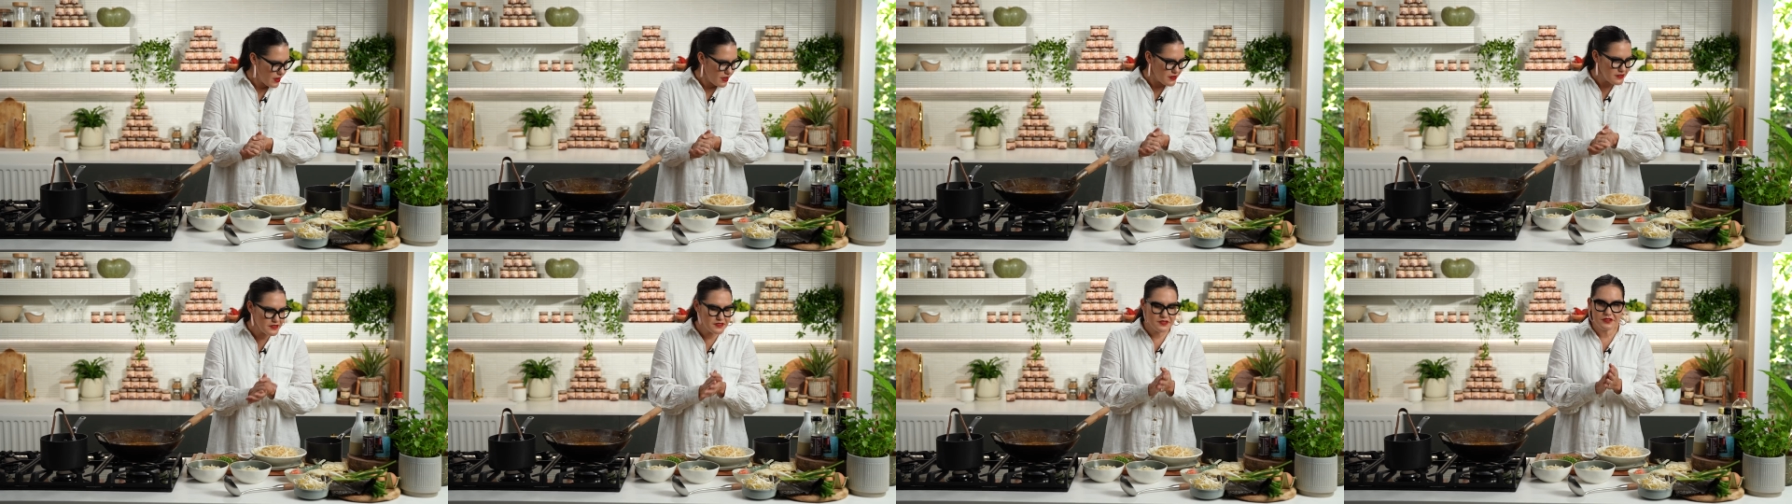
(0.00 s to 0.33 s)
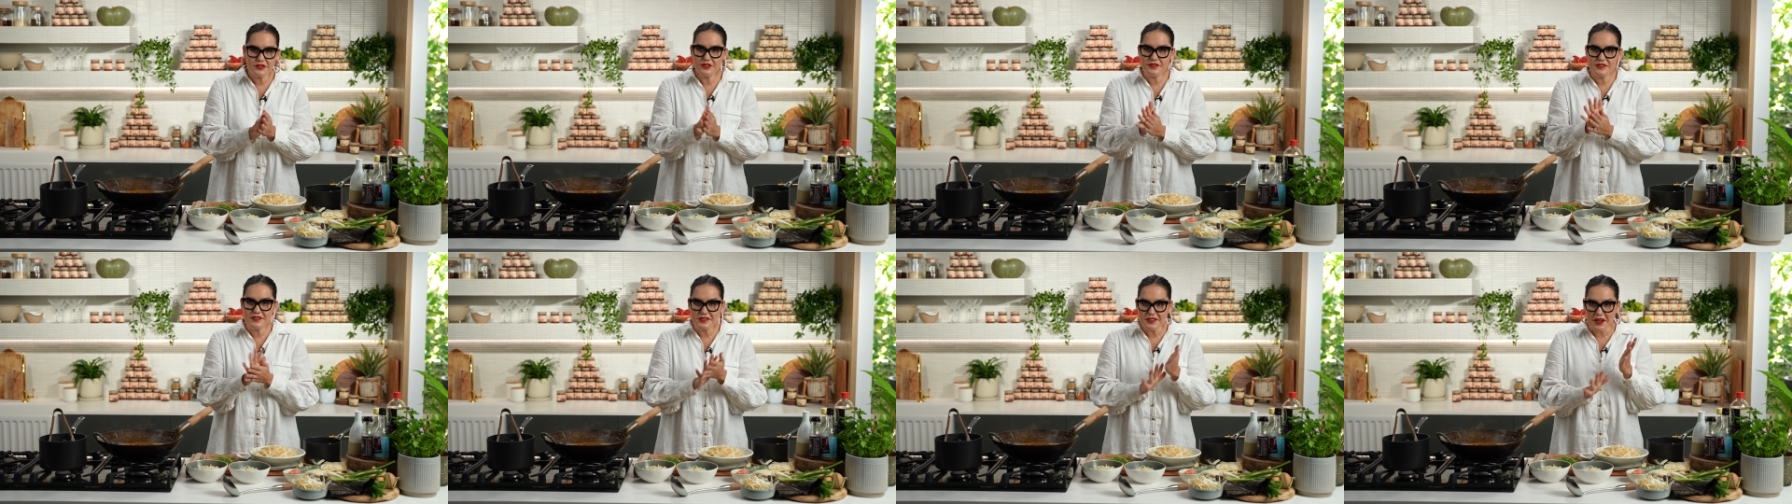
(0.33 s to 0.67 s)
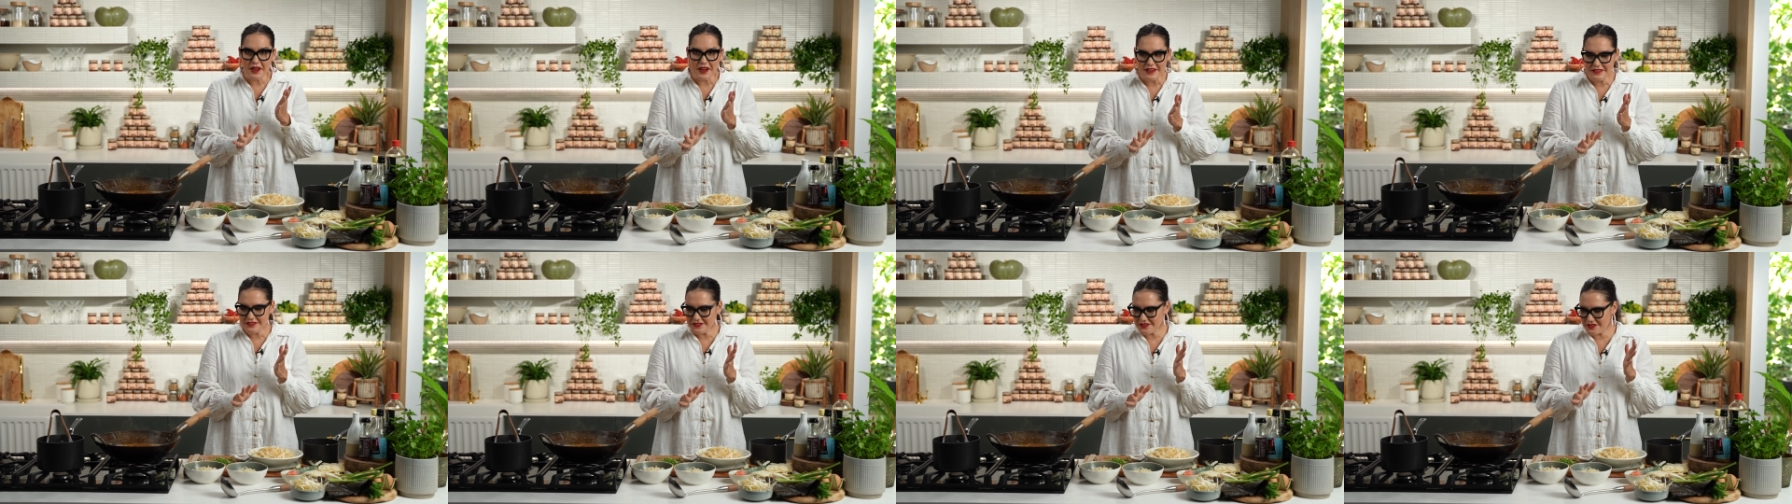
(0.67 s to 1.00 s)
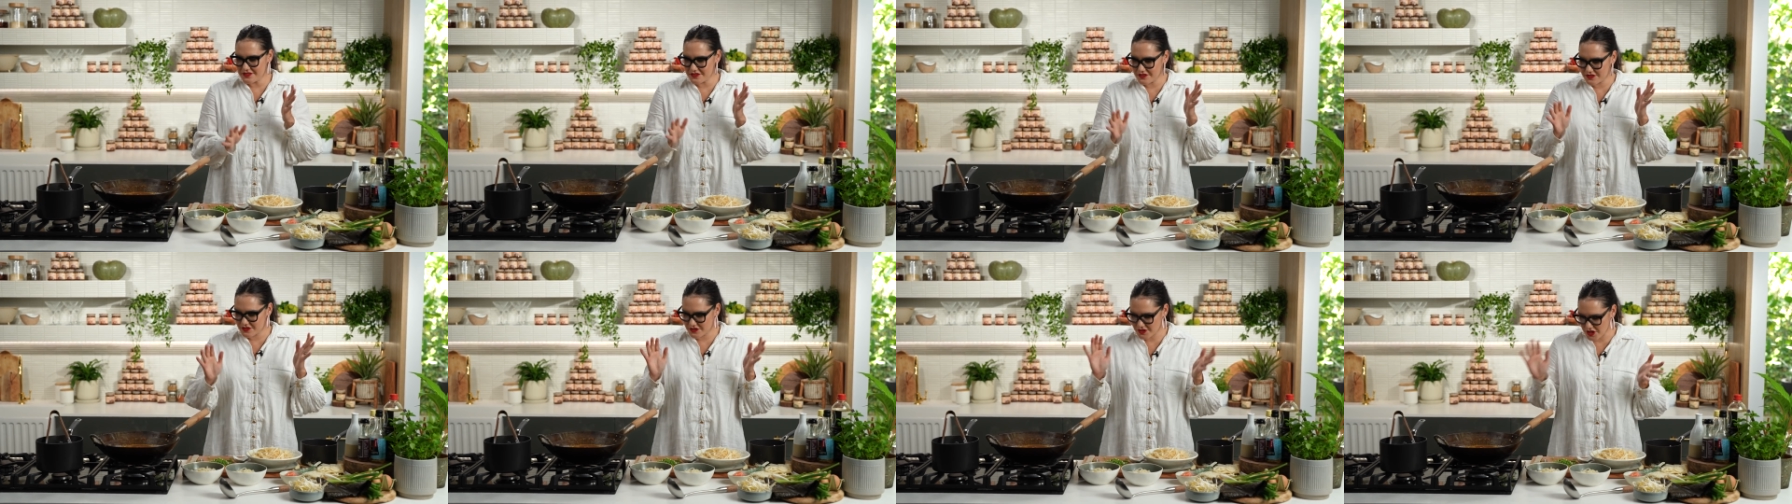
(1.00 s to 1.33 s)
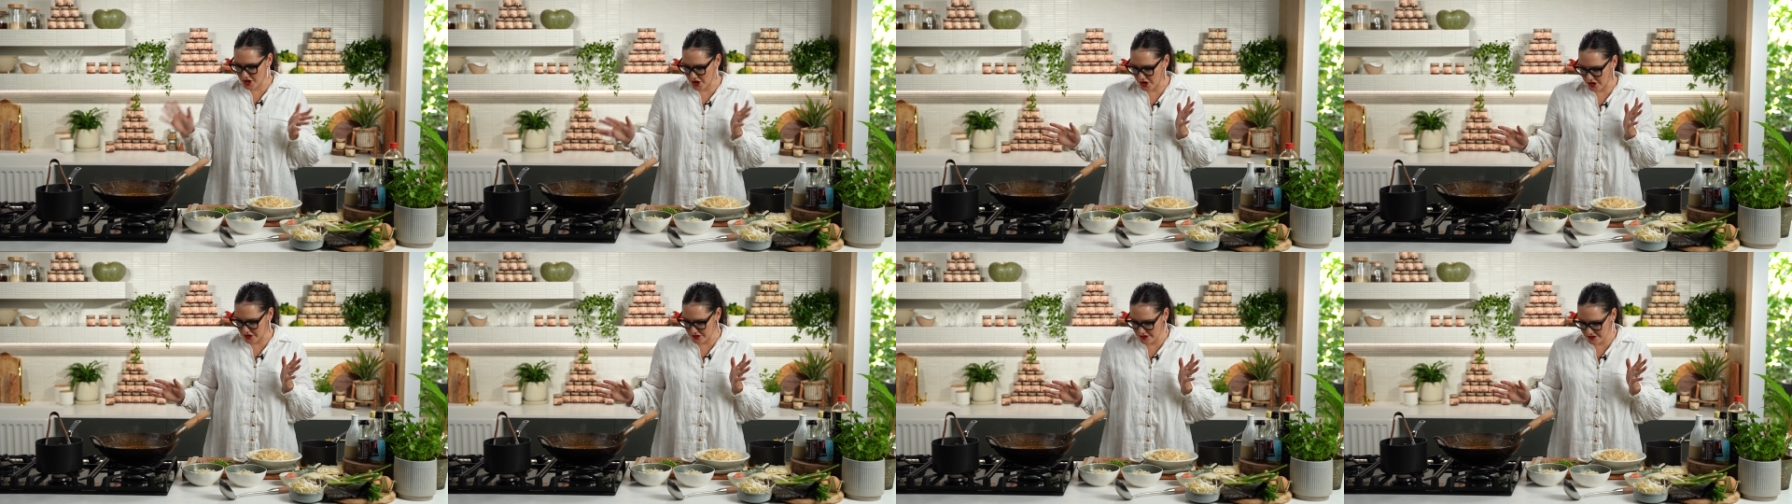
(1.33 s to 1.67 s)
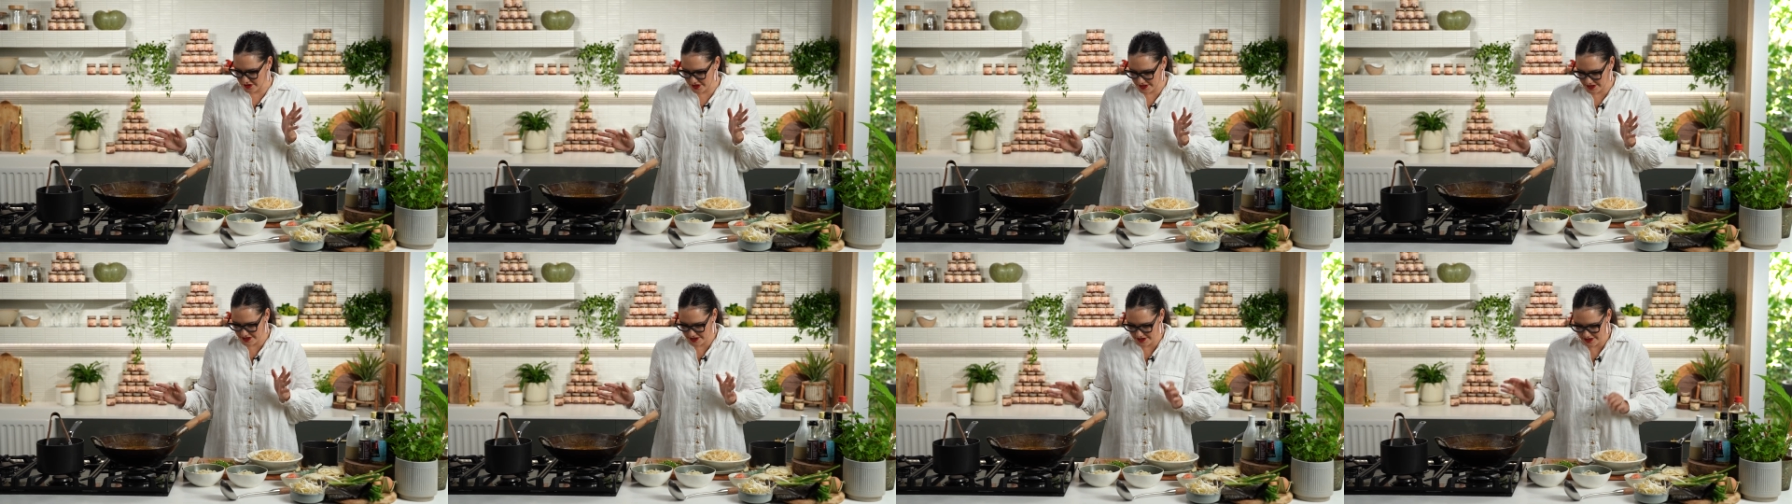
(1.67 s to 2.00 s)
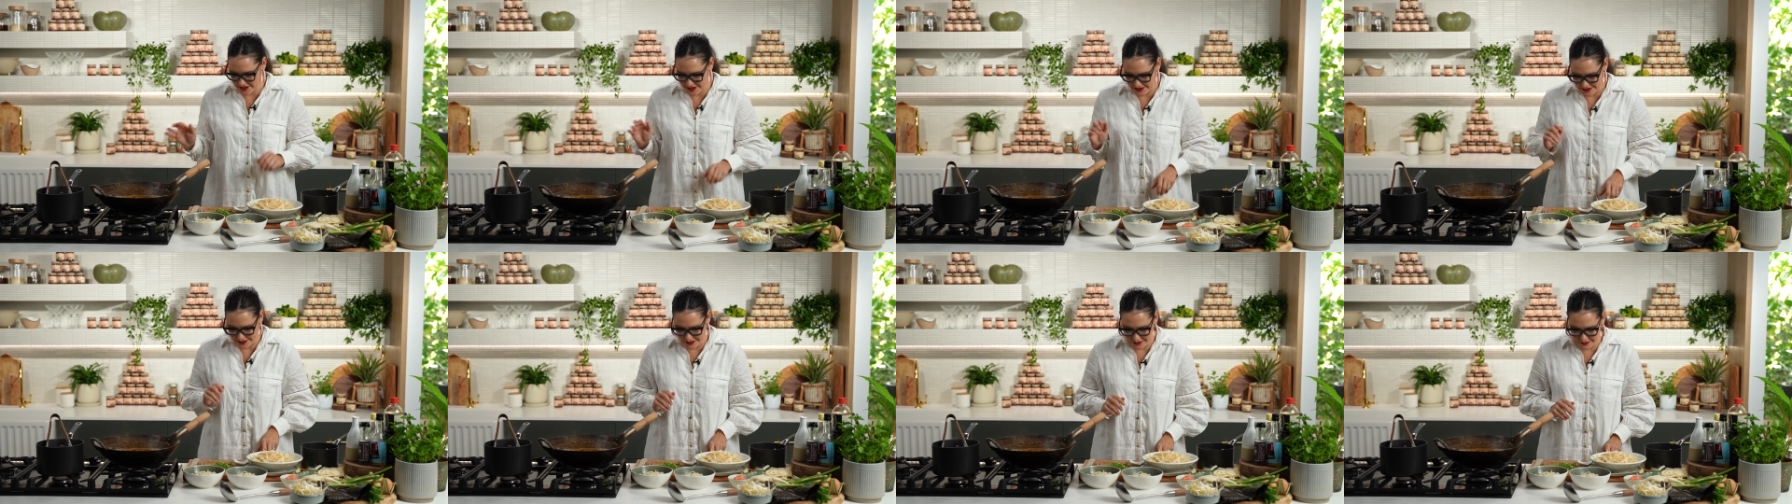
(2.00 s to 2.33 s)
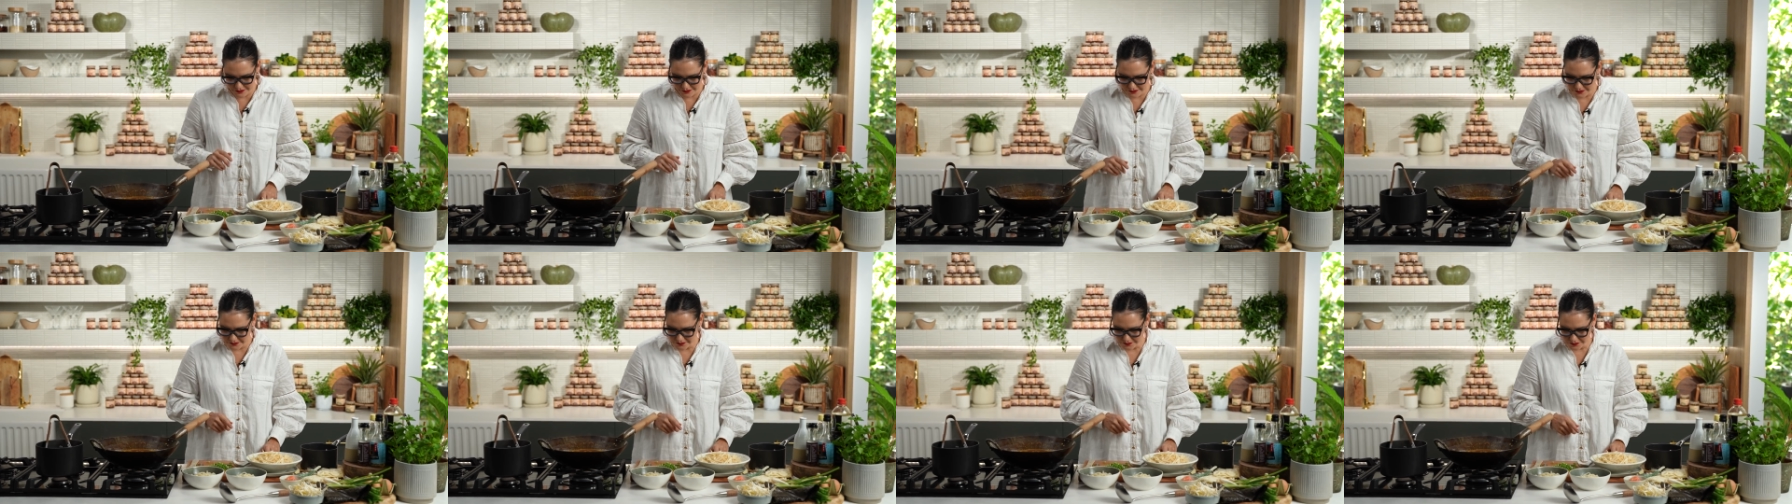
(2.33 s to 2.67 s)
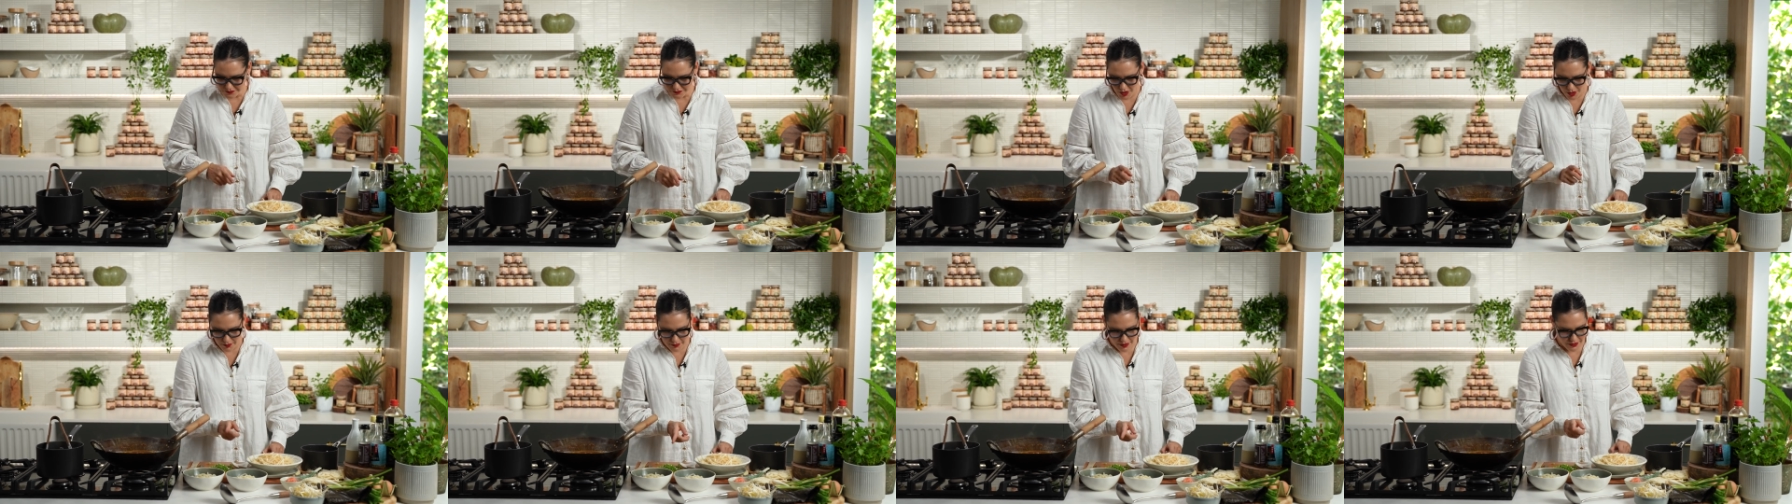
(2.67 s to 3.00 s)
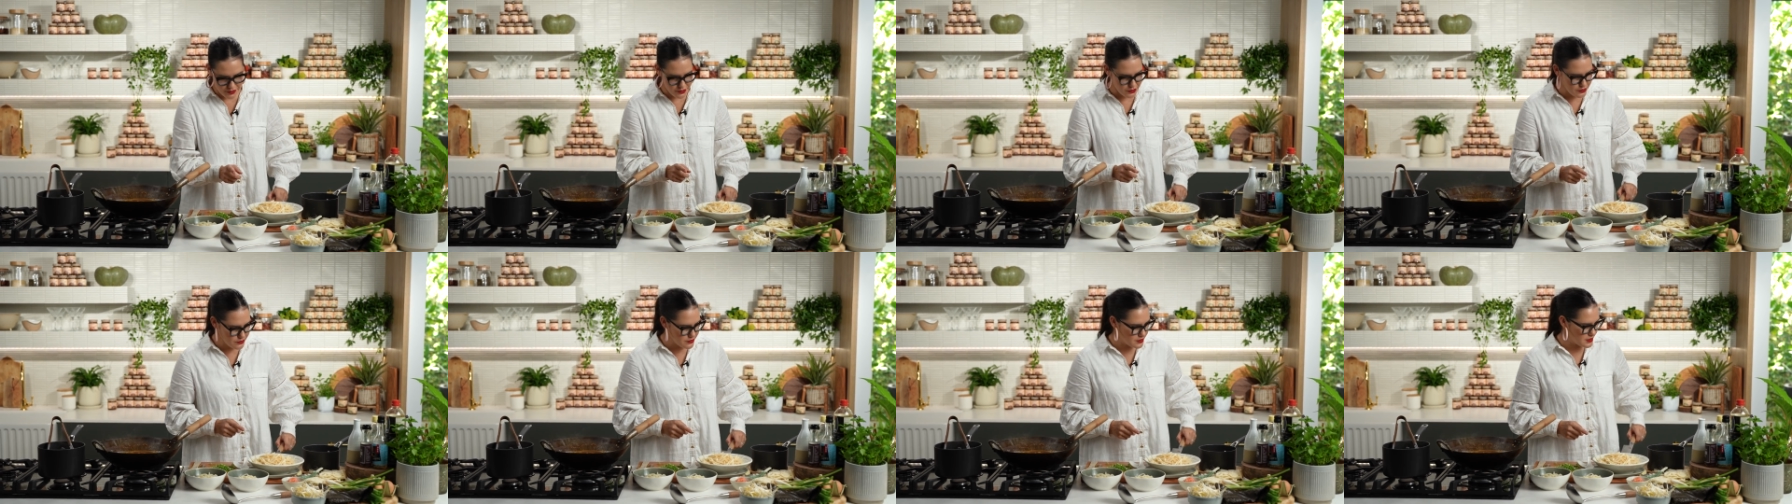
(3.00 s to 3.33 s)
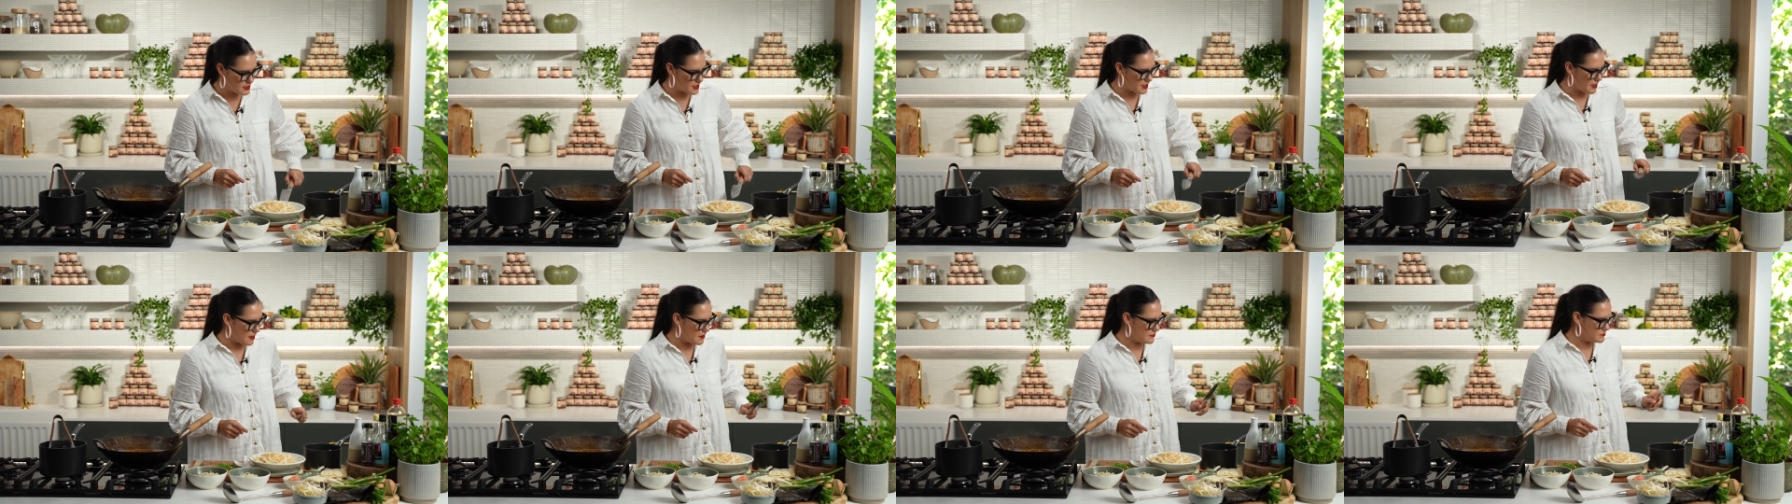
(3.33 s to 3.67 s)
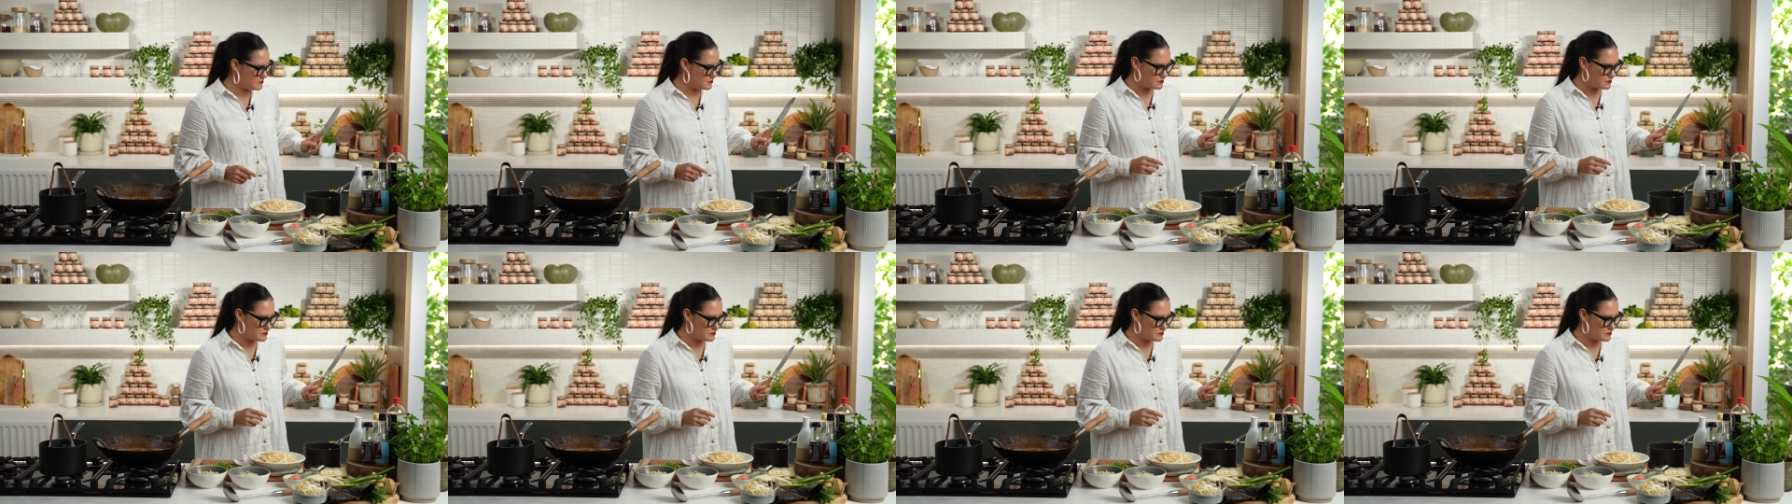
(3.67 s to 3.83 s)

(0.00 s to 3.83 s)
let's do this, guys. So I have my noodles here. I'm